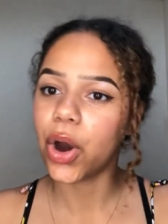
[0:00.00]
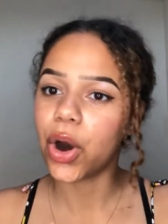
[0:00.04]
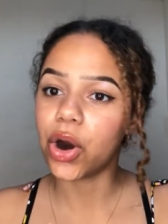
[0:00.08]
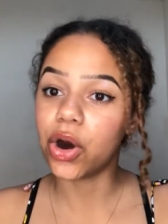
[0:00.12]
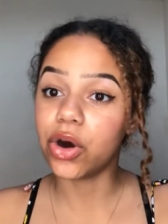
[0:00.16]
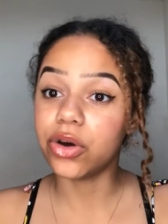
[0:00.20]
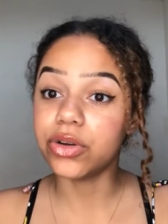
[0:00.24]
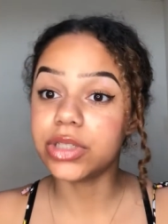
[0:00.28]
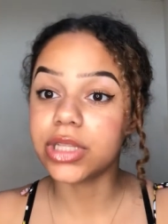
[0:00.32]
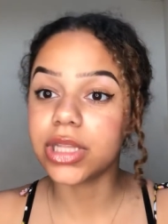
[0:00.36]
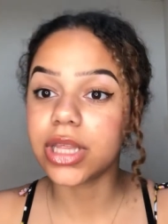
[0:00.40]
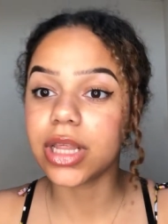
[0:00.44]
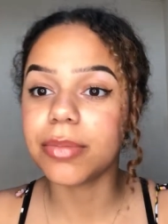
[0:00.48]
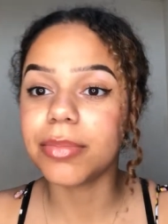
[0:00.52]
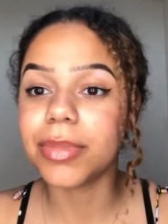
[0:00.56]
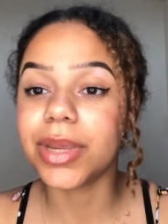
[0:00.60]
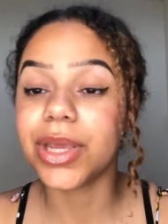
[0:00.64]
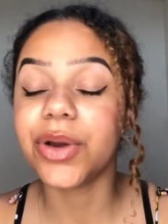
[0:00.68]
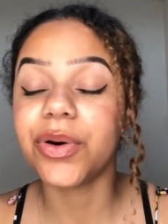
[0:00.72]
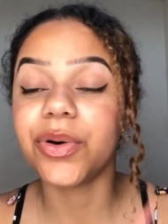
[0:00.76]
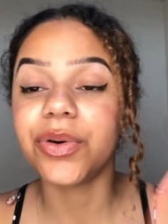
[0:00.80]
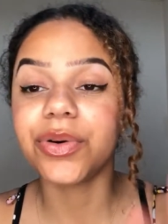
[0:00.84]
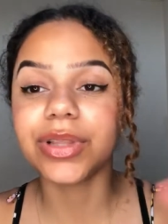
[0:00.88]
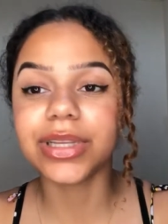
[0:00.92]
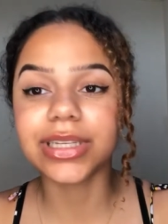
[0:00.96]
older than me,
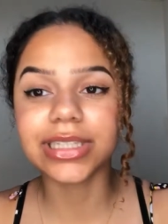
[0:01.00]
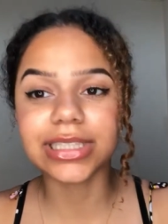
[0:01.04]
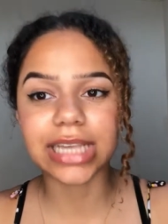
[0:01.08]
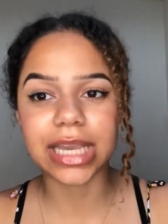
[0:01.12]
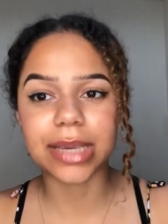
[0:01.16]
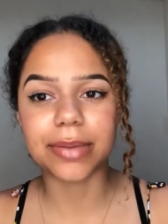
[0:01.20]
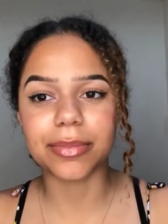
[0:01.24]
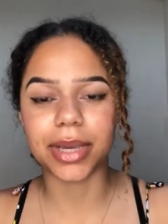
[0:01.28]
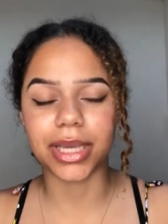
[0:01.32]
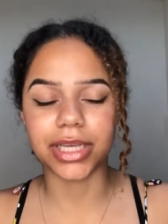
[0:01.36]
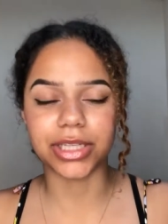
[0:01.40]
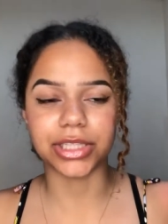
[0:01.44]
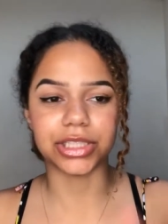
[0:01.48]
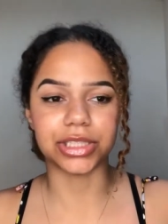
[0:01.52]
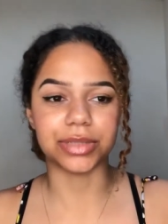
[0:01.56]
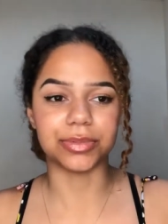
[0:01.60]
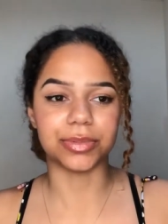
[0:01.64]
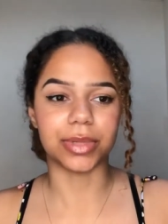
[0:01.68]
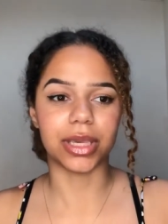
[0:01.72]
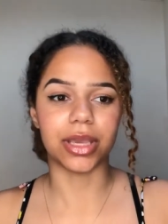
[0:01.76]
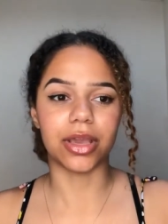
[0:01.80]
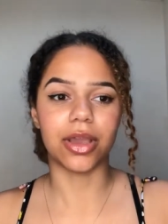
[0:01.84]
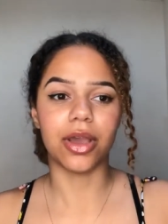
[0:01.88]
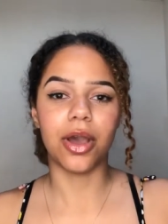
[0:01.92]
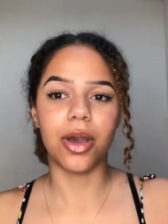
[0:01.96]
or the same age as
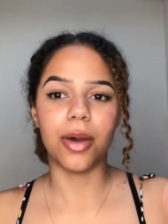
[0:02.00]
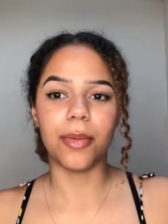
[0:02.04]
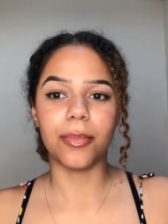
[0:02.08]
me.